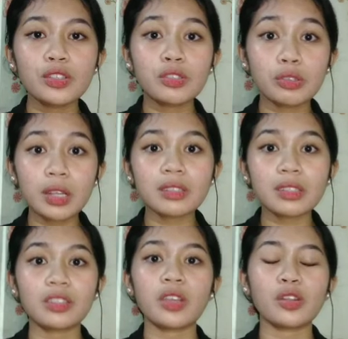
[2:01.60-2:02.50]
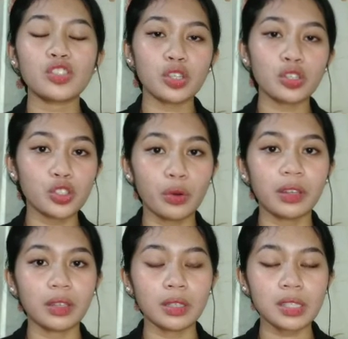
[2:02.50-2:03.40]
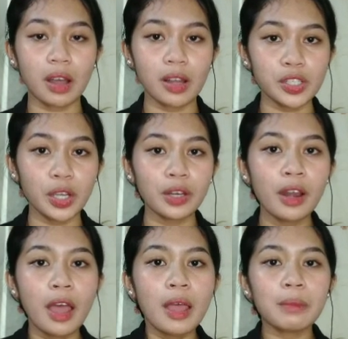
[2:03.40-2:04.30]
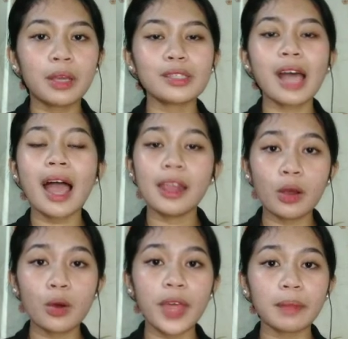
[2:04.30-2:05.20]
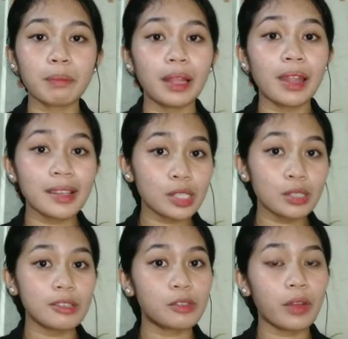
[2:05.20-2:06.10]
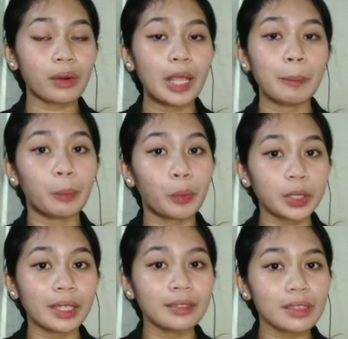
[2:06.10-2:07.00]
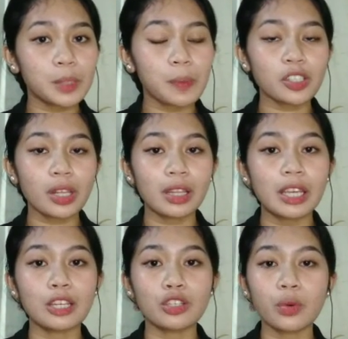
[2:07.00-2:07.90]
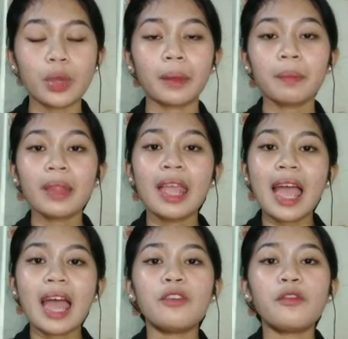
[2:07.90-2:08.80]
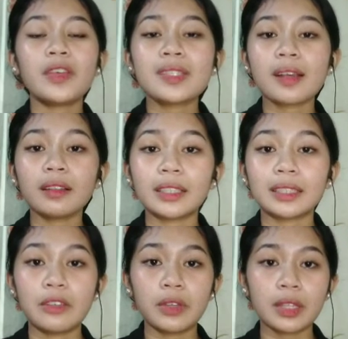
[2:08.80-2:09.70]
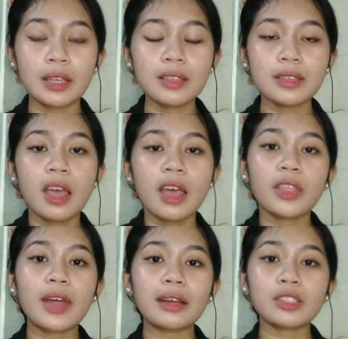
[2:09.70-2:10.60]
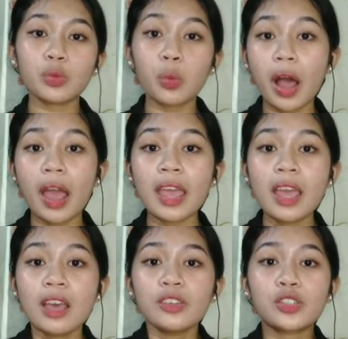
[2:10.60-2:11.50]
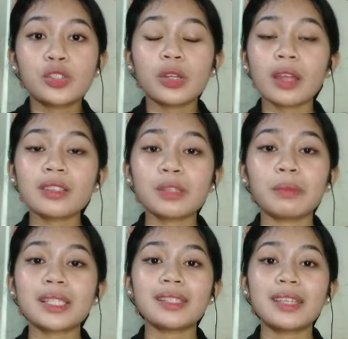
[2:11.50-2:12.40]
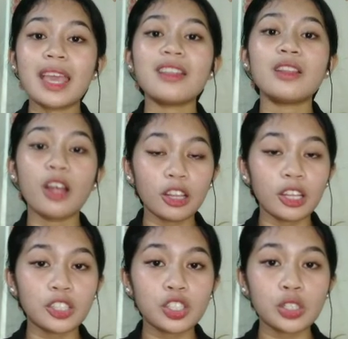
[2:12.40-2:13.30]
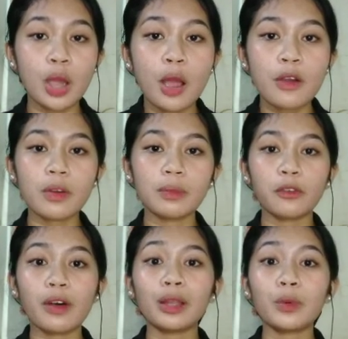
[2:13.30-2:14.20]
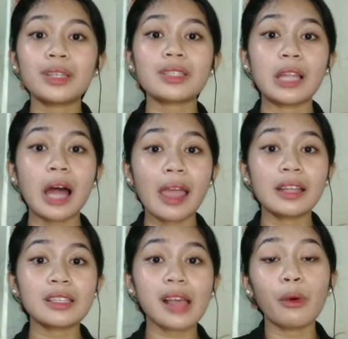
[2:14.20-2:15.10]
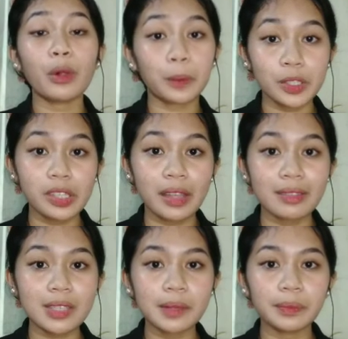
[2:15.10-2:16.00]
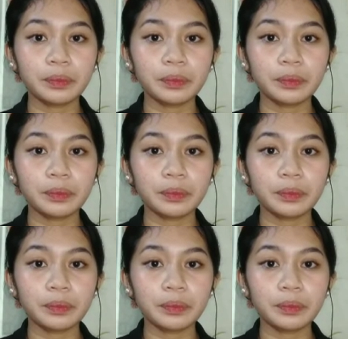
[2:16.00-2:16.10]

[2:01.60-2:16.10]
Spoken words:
students' attention during the discussion, because I know that my lesson is very important, especially in doing any physical activities. That's why students must gain knowledge from the following slides I will present.